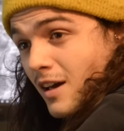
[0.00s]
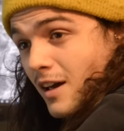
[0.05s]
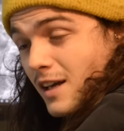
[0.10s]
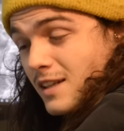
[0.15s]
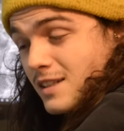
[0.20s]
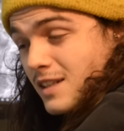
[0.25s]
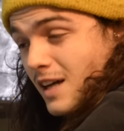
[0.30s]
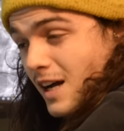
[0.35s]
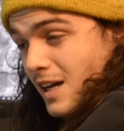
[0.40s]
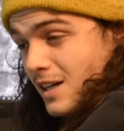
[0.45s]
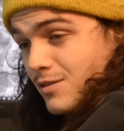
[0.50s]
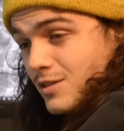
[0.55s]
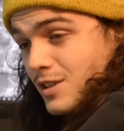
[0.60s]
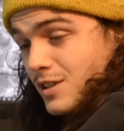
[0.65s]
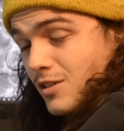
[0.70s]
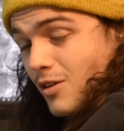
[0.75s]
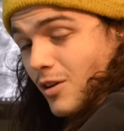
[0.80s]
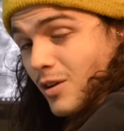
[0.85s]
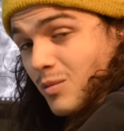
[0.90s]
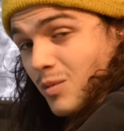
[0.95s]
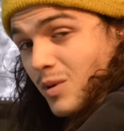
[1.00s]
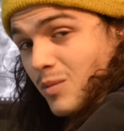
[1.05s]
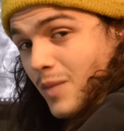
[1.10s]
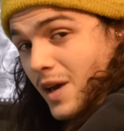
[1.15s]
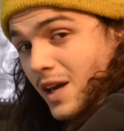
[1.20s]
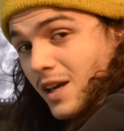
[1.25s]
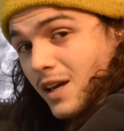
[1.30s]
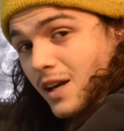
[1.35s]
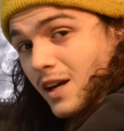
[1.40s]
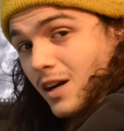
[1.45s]
is kind of just going to be
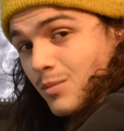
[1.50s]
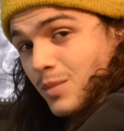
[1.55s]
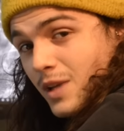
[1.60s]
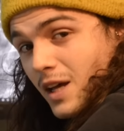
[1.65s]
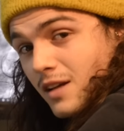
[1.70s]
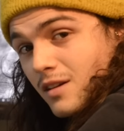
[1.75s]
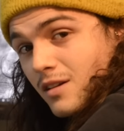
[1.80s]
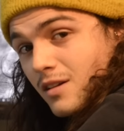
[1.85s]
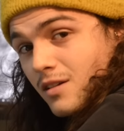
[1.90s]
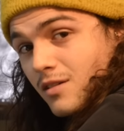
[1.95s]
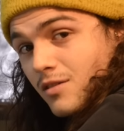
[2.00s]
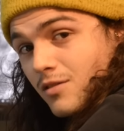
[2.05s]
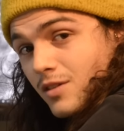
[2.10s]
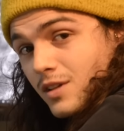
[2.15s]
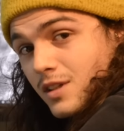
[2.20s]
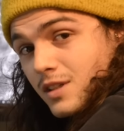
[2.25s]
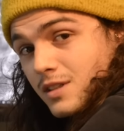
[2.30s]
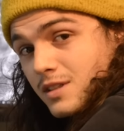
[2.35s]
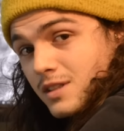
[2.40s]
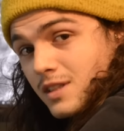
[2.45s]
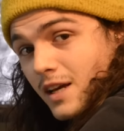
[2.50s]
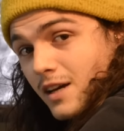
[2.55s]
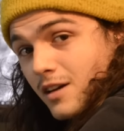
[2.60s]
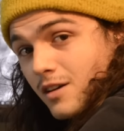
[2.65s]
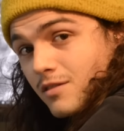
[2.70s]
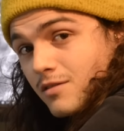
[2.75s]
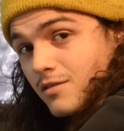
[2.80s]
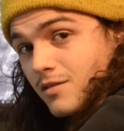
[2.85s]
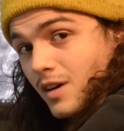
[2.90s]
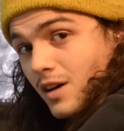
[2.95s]
making up data for the sake
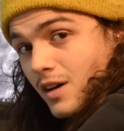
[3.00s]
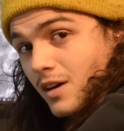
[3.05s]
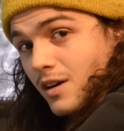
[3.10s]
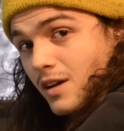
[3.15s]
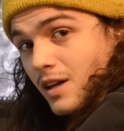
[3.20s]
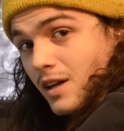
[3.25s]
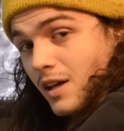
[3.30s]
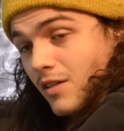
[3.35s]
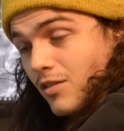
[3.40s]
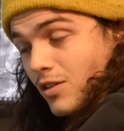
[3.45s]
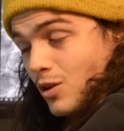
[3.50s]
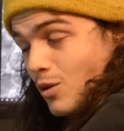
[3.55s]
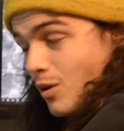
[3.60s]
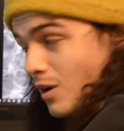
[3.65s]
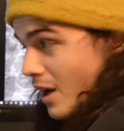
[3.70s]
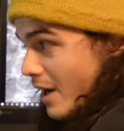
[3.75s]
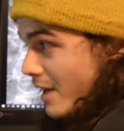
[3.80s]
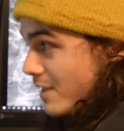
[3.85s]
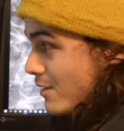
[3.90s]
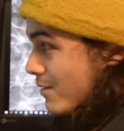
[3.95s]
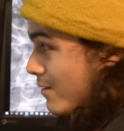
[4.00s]
of uh, giving you a larger